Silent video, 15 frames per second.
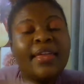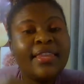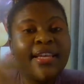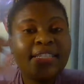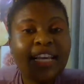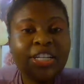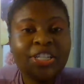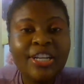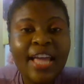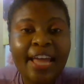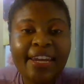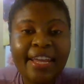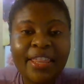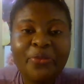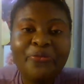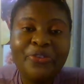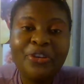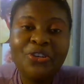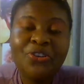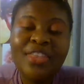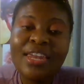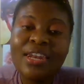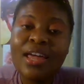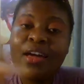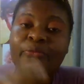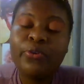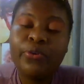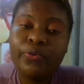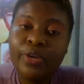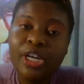there's actually another video that I've
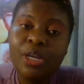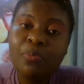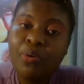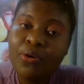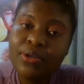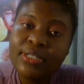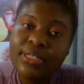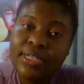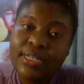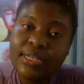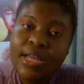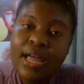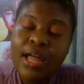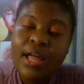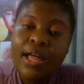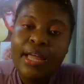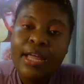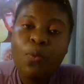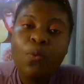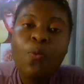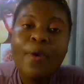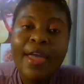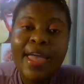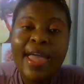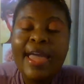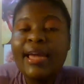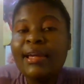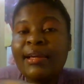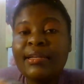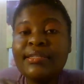already posted where
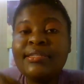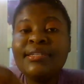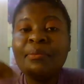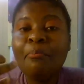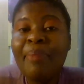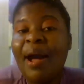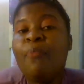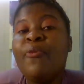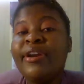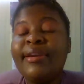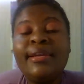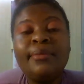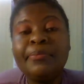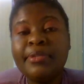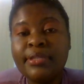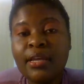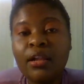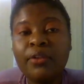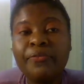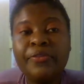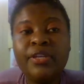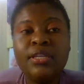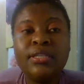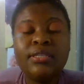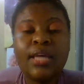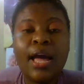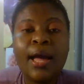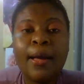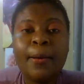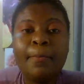uh, Zimbabwean himself, he's
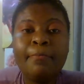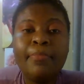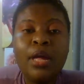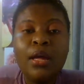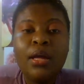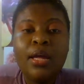um,